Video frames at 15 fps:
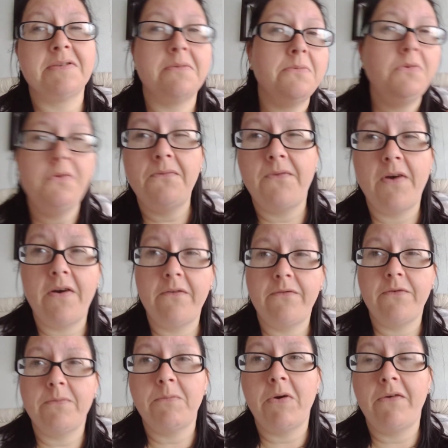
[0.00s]
so I'm not far
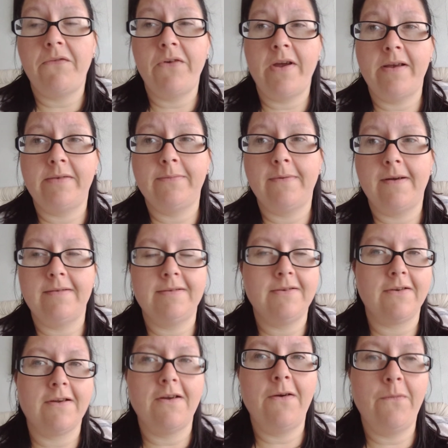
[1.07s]
from my first one, so
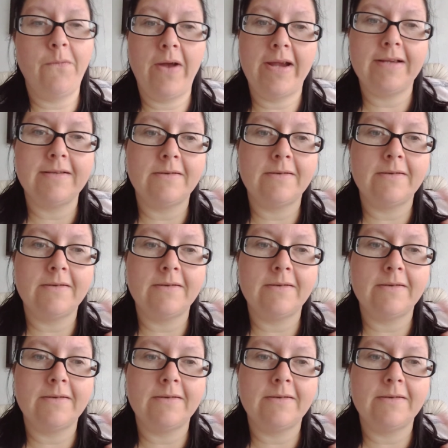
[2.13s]
I can't wait.